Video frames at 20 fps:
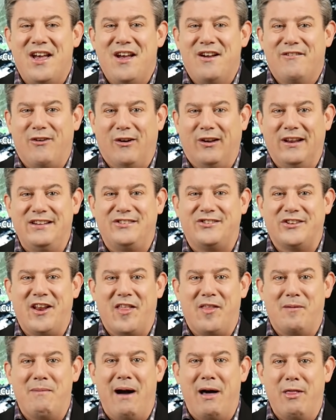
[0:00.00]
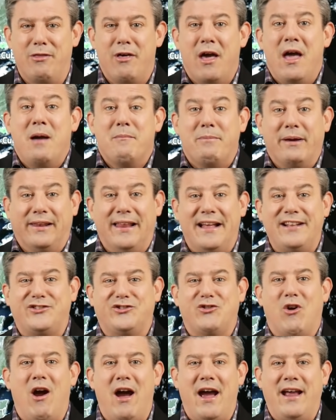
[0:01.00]
for at least another month. But let's
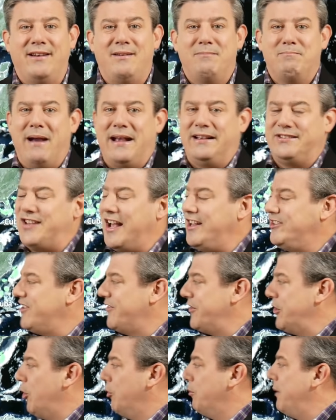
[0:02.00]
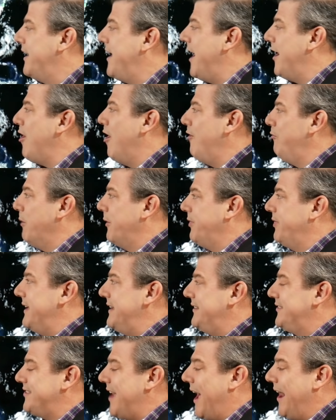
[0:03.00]
try and make sense of it all. We kick off with the
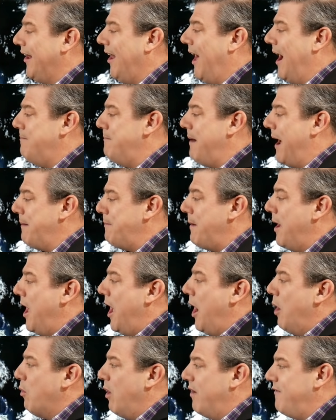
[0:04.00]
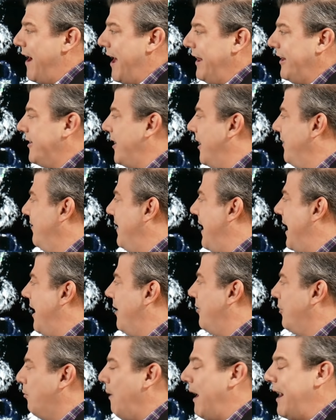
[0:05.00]
satellite map. We've added in there
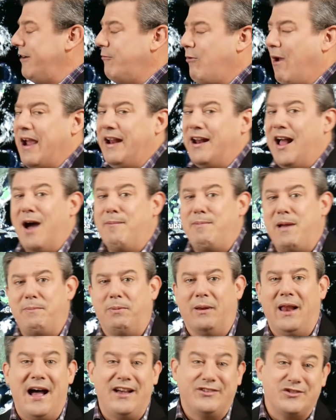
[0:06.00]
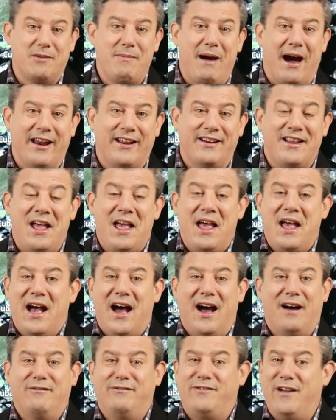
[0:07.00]
the rain radar. People ask about it.
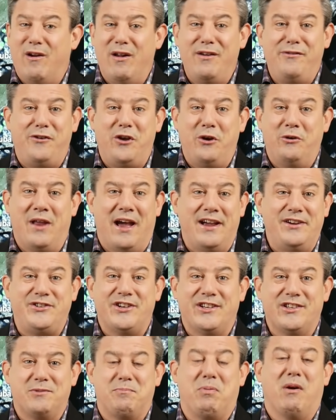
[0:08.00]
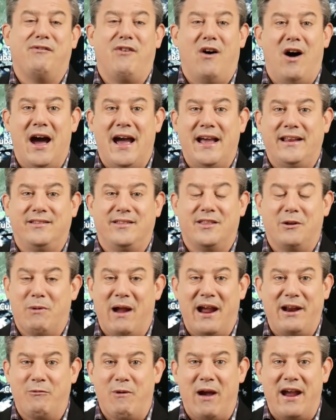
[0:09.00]
Very few nations provide the
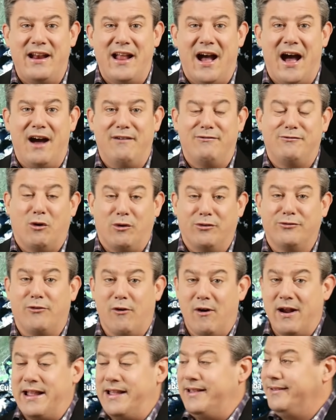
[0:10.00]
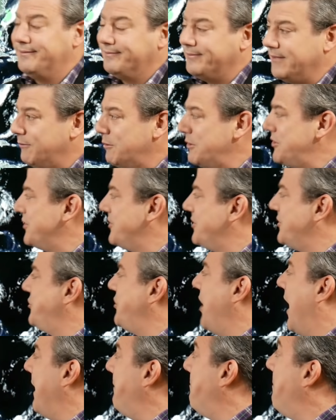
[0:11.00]
rain radar for free, which is a
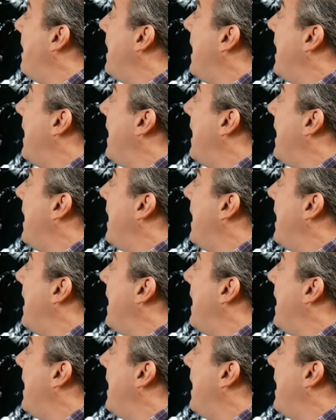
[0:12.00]
shame.